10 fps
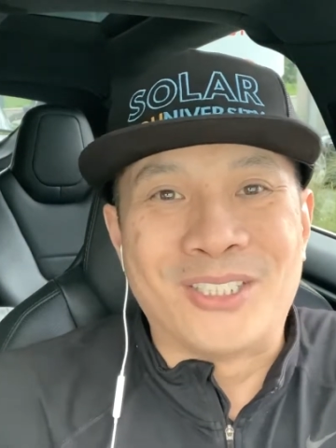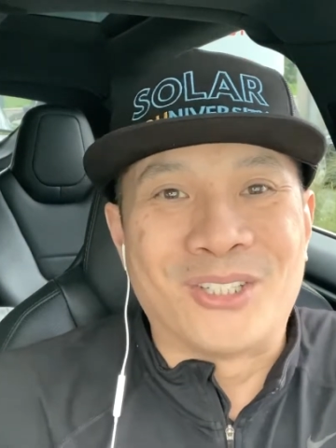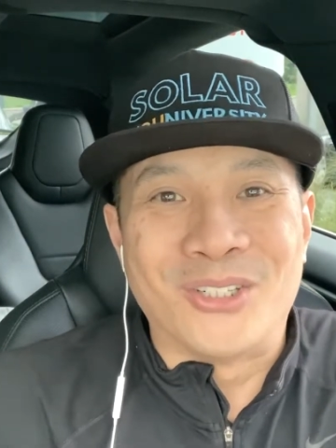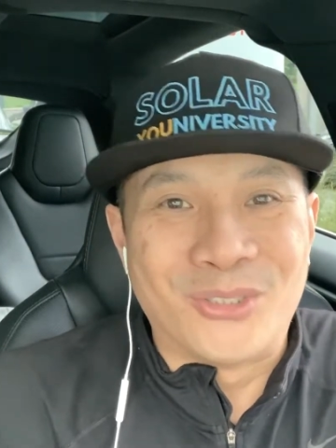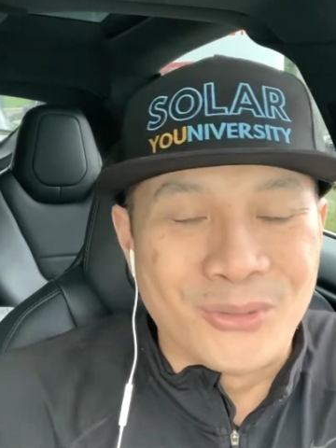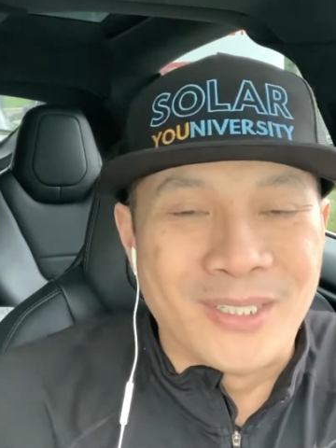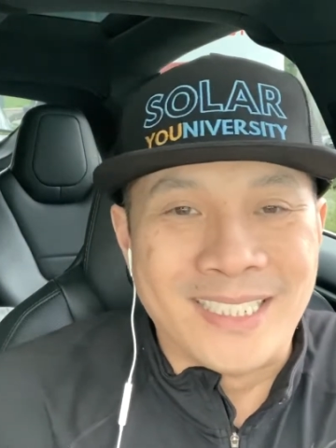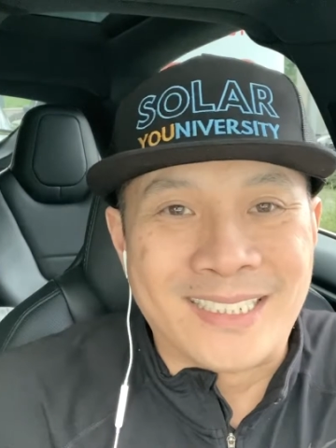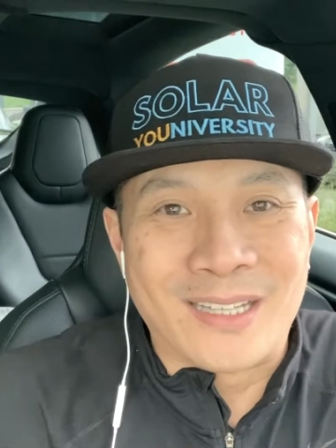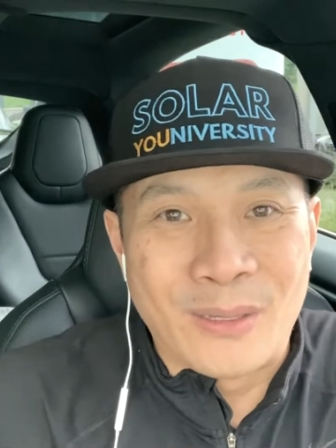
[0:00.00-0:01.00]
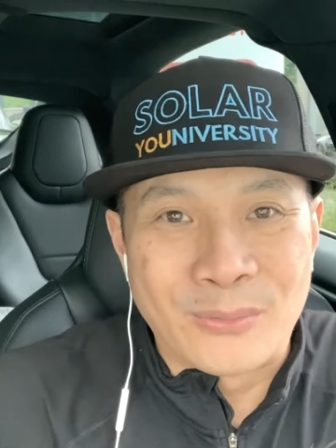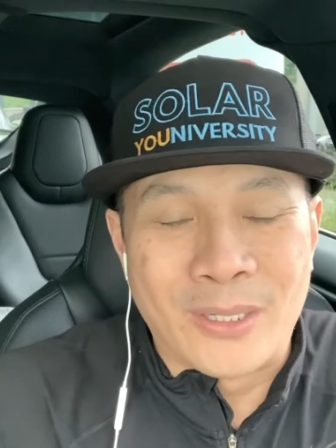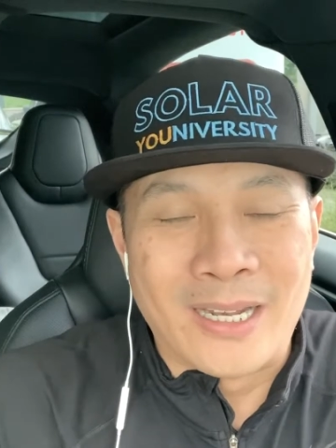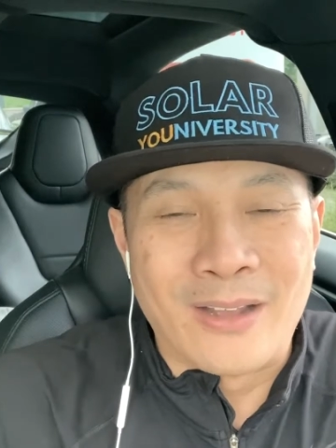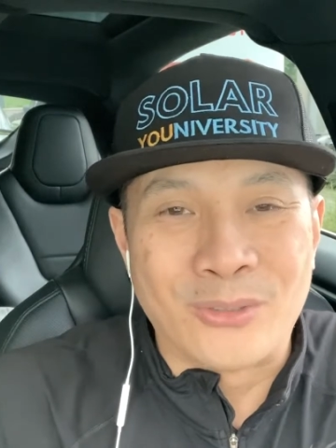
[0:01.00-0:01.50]
sure during these times
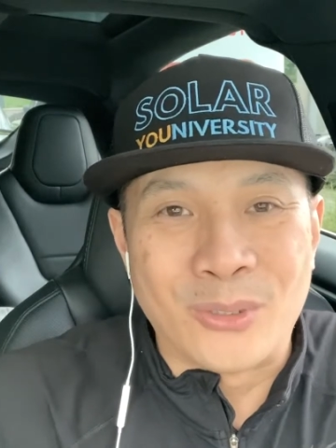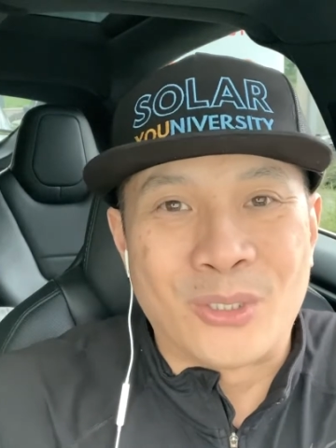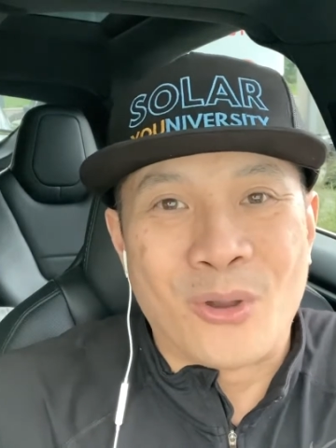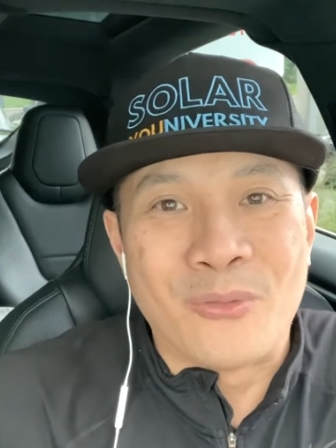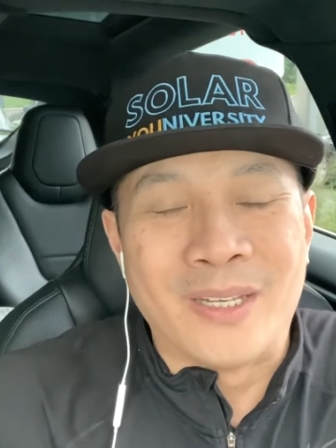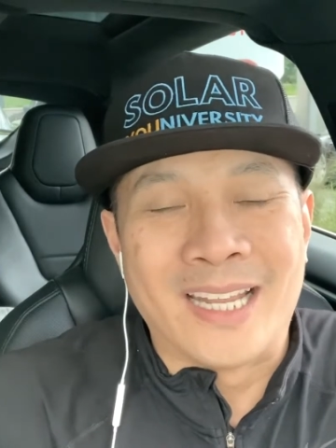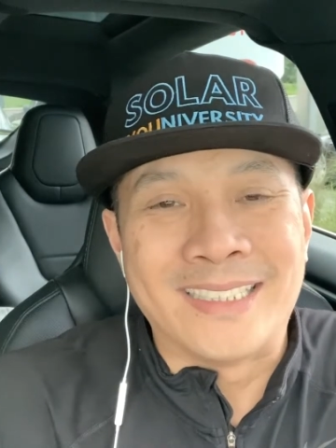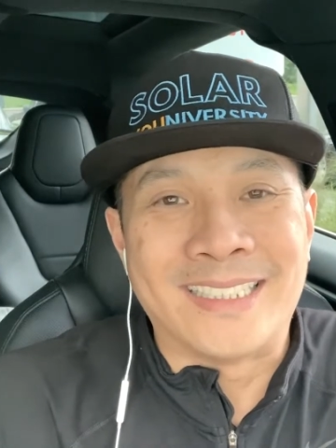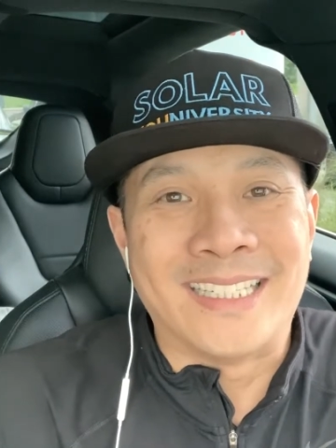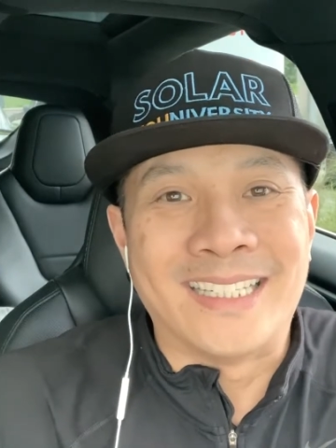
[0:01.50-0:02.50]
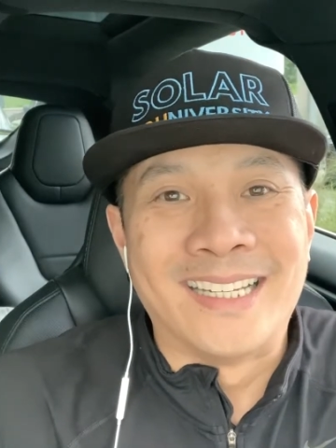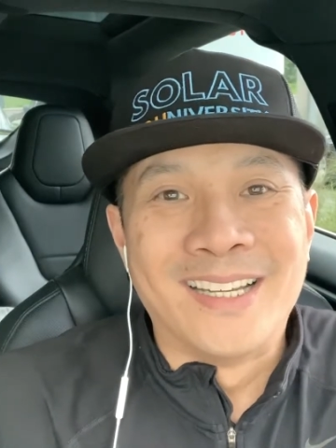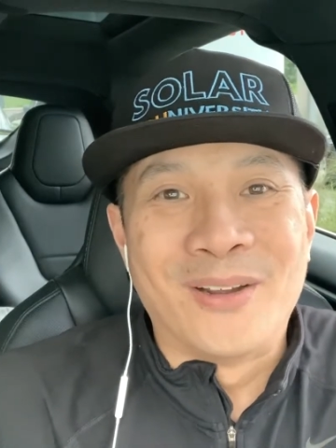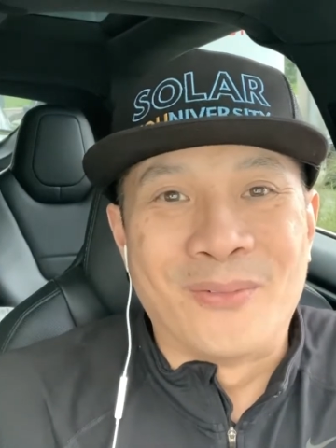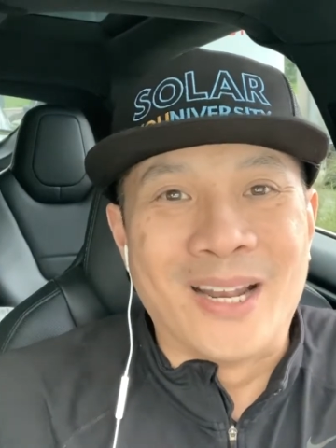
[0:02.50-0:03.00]
right now, during COVID 19,
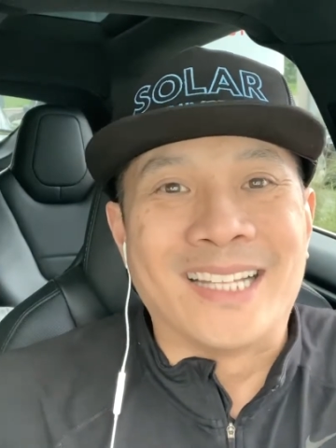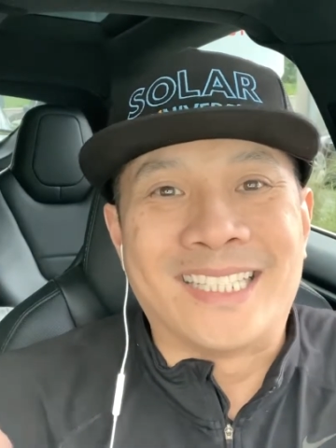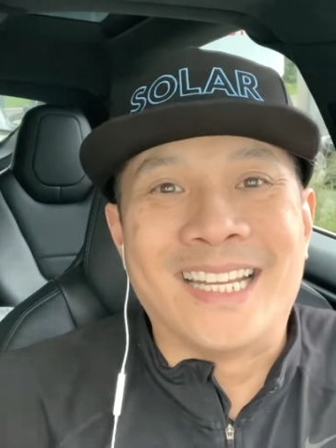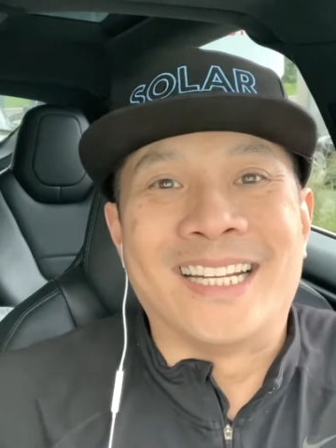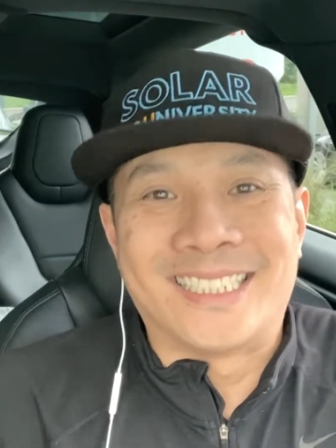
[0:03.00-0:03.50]
we're not taking a